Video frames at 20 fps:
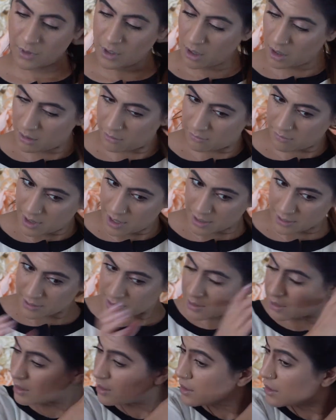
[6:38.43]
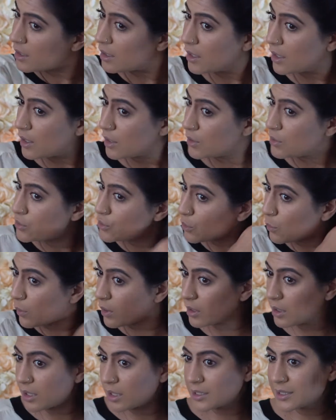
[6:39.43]
Alright, so
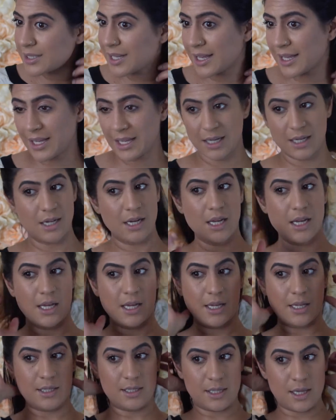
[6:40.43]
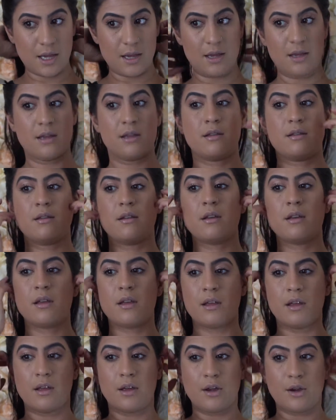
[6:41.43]
it looks like it is
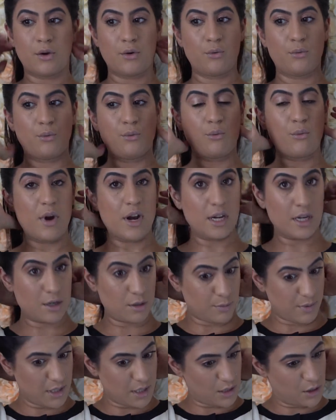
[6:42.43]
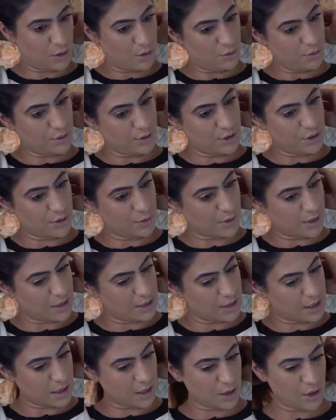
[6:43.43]
ready to be used, so
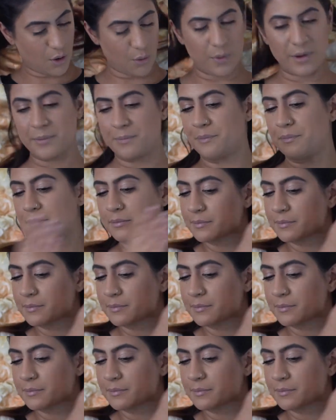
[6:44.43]
let's get going.